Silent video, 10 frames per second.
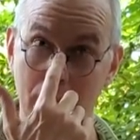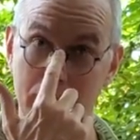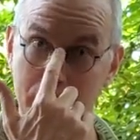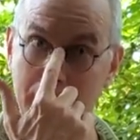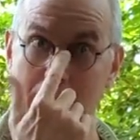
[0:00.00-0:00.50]

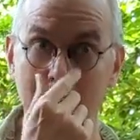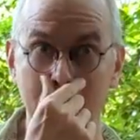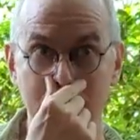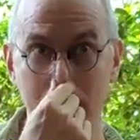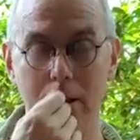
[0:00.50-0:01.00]
So that
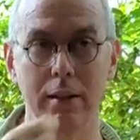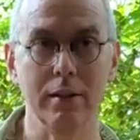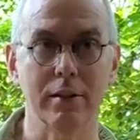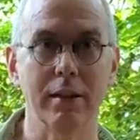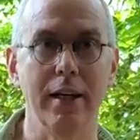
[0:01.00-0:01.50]
is
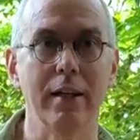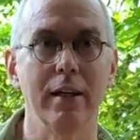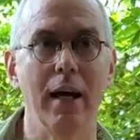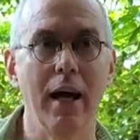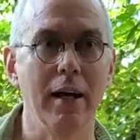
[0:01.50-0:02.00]

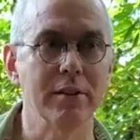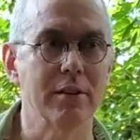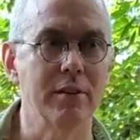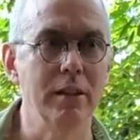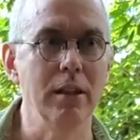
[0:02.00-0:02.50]
taken
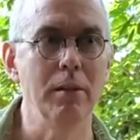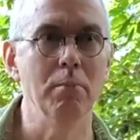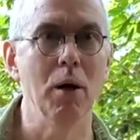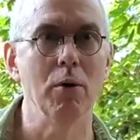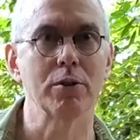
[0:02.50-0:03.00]
as the
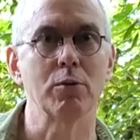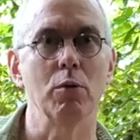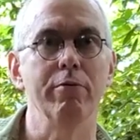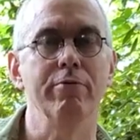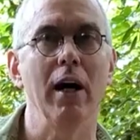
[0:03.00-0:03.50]
most
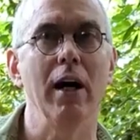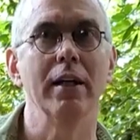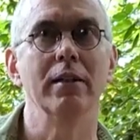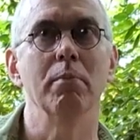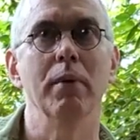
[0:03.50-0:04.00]

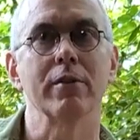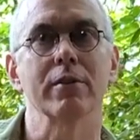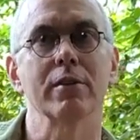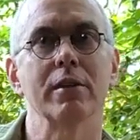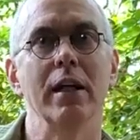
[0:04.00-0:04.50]
refined mental
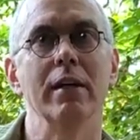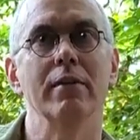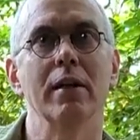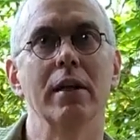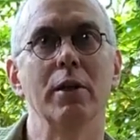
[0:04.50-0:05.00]
state
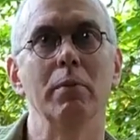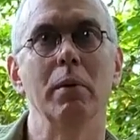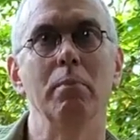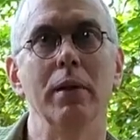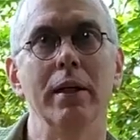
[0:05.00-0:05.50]
that a
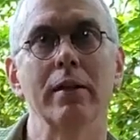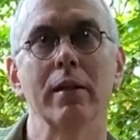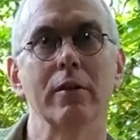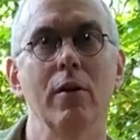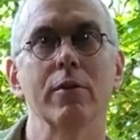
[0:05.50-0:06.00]
human being
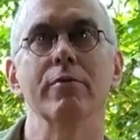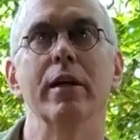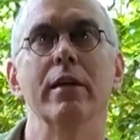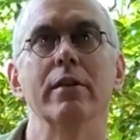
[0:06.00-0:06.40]
can cultivate.